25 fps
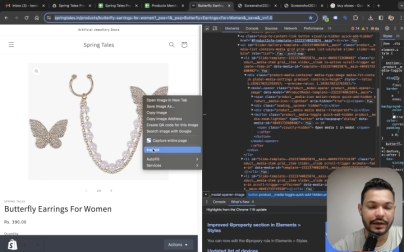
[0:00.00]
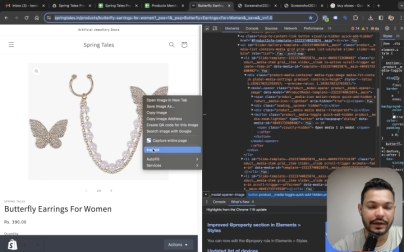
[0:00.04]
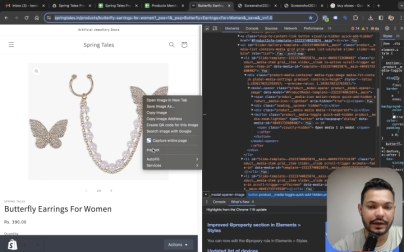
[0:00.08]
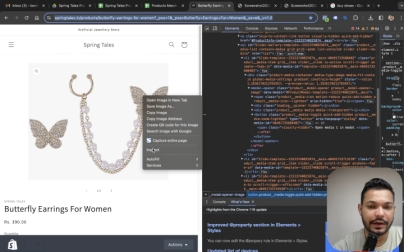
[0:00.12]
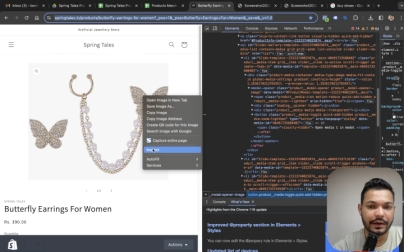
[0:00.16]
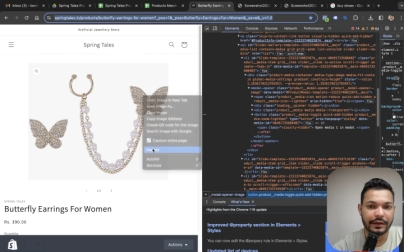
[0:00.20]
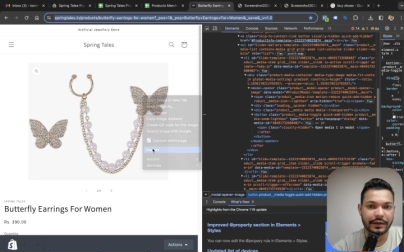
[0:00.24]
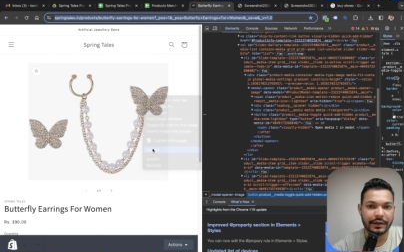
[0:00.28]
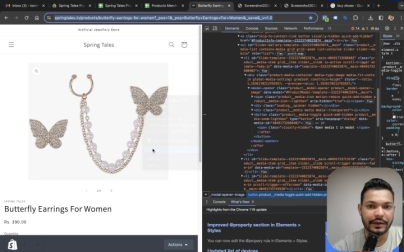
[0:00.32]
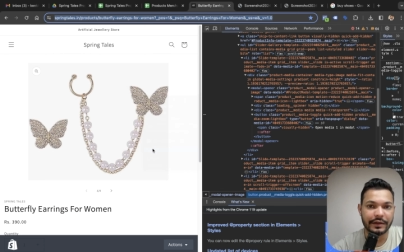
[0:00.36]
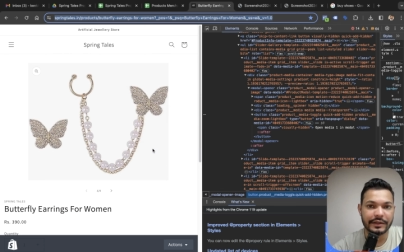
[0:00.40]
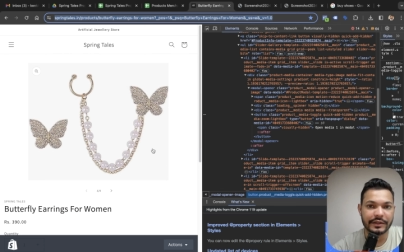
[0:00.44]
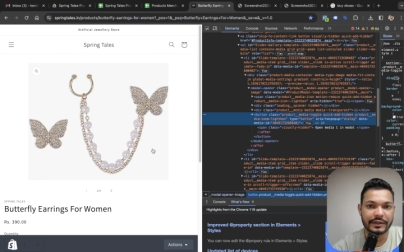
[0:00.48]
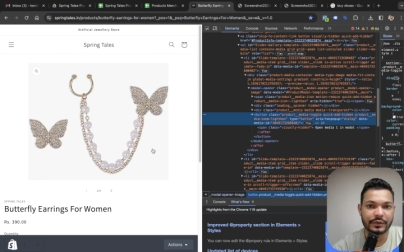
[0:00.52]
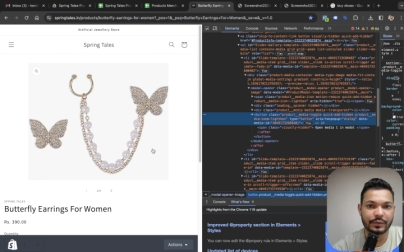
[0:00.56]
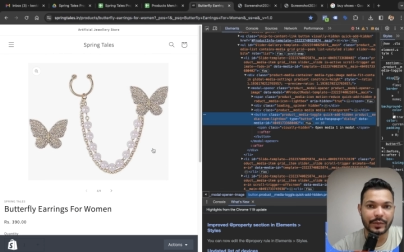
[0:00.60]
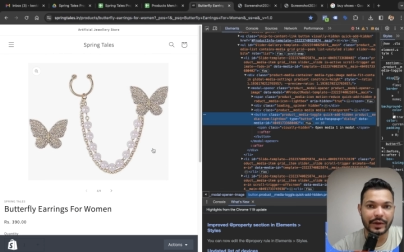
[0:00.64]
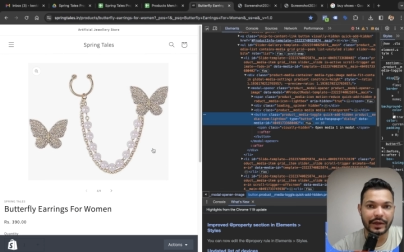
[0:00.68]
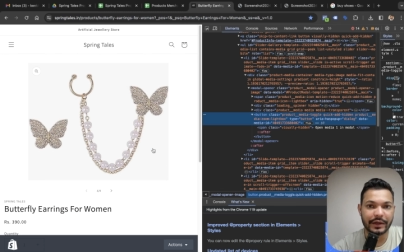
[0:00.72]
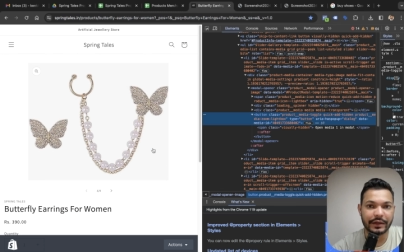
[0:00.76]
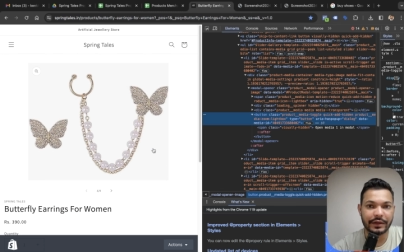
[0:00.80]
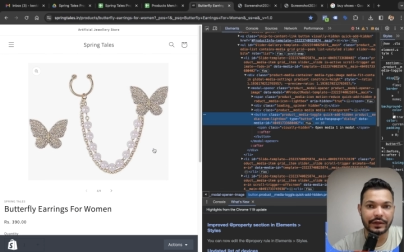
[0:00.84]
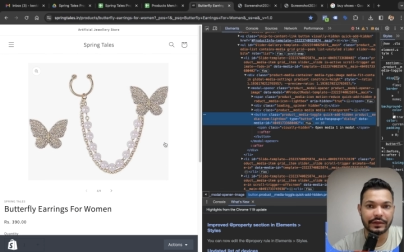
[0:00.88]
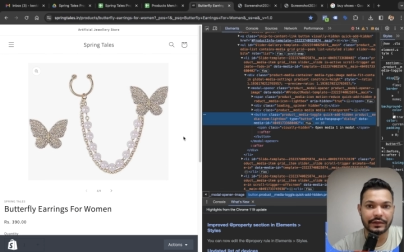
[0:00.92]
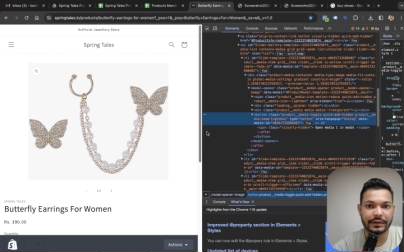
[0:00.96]
and then
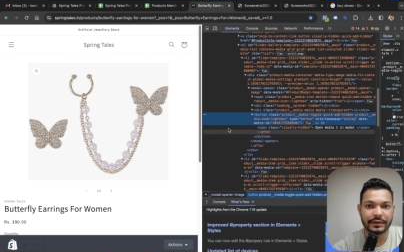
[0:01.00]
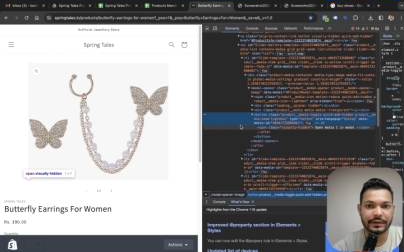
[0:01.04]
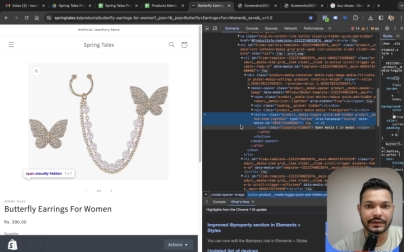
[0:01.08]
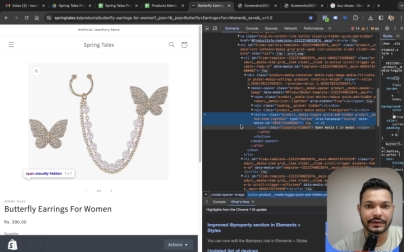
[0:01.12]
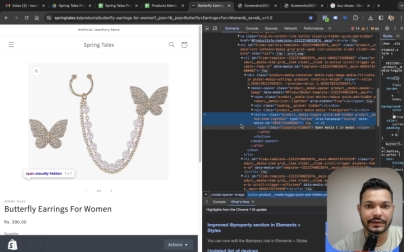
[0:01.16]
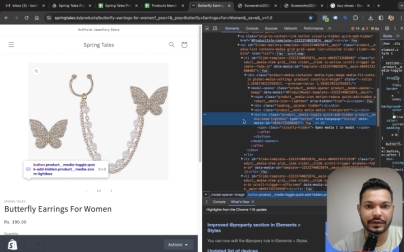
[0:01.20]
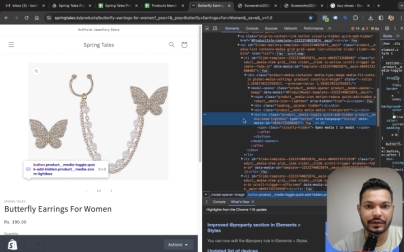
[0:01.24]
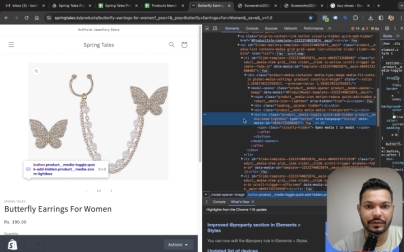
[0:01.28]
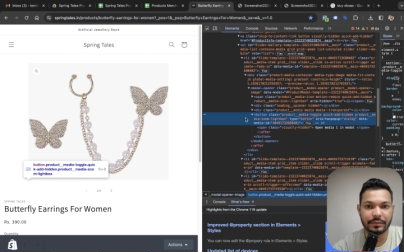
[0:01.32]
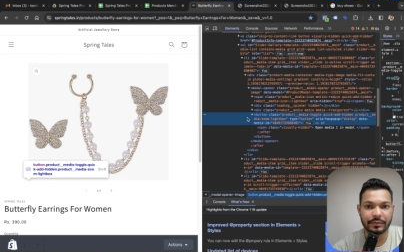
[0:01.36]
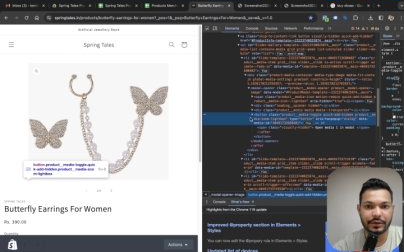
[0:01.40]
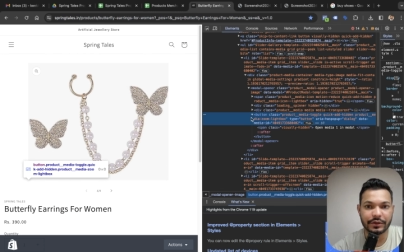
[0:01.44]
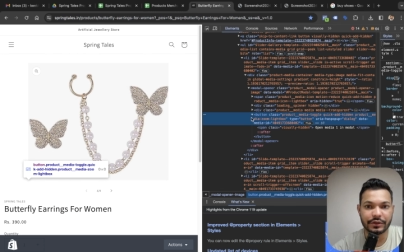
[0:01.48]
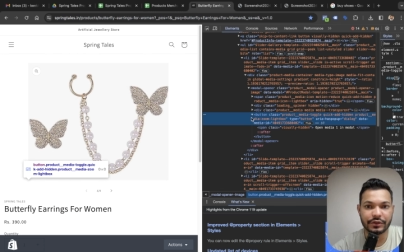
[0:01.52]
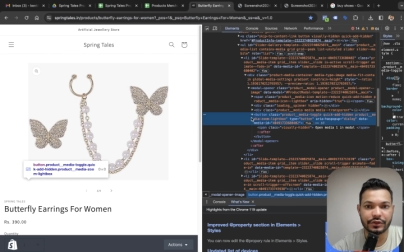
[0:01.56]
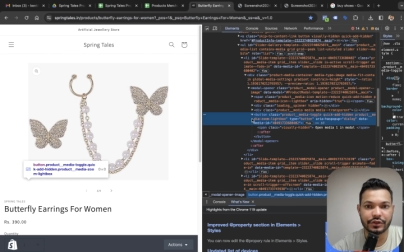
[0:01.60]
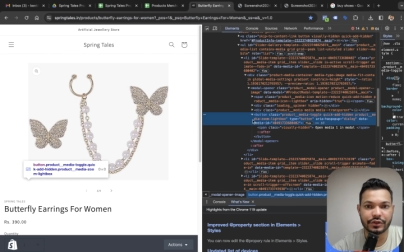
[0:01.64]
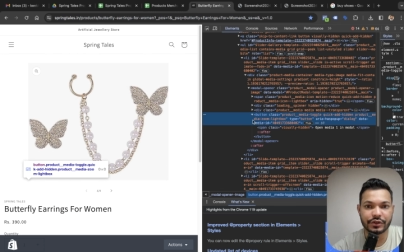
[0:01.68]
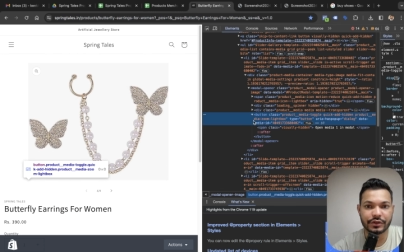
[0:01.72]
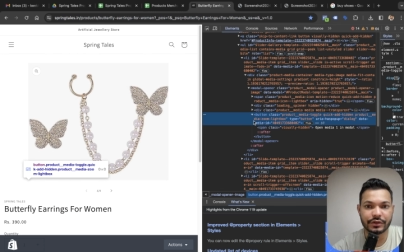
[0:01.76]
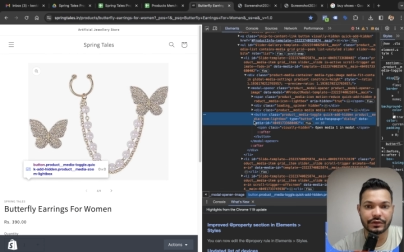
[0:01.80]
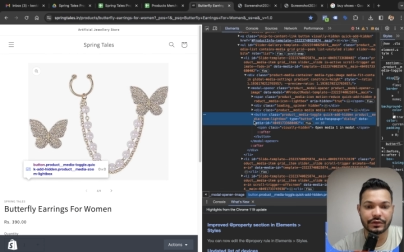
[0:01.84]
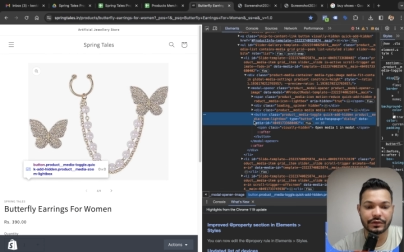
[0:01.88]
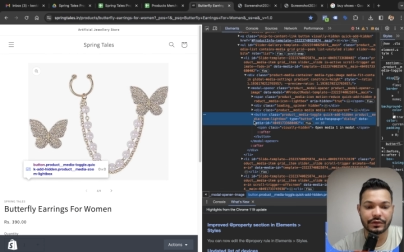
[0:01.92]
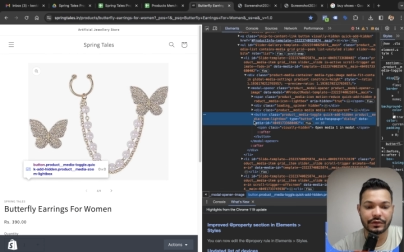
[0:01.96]
inspecting this
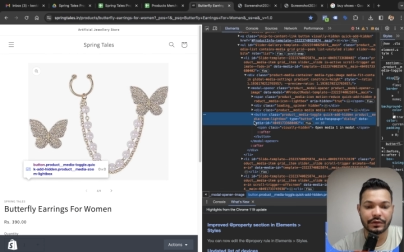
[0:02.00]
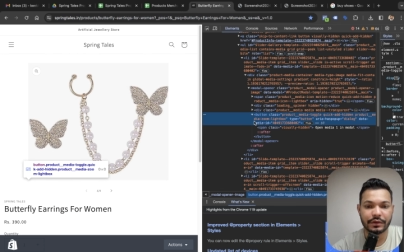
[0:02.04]
image.